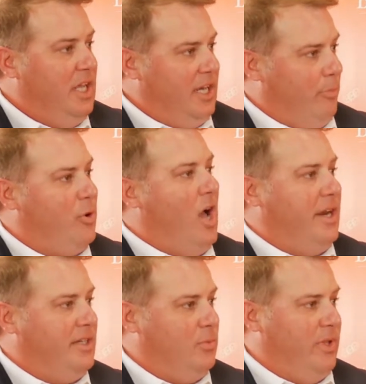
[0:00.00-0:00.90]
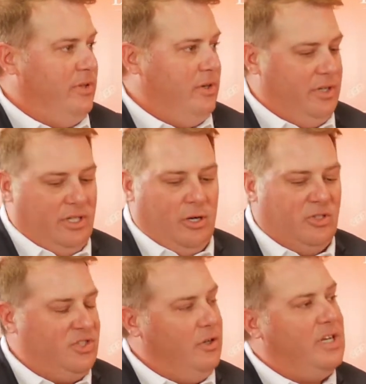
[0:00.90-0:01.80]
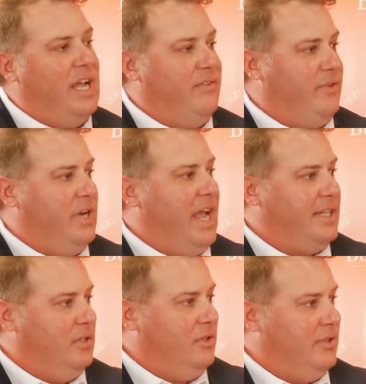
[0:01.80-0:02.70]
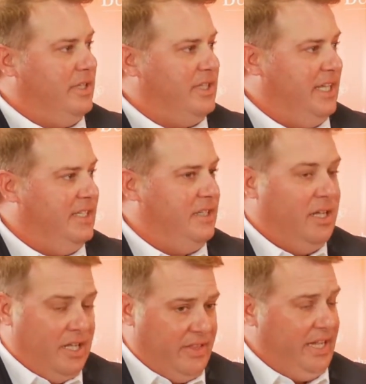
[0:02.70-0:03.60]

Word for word: in a product, whether you know a certain kind of vernacular that uh-huh.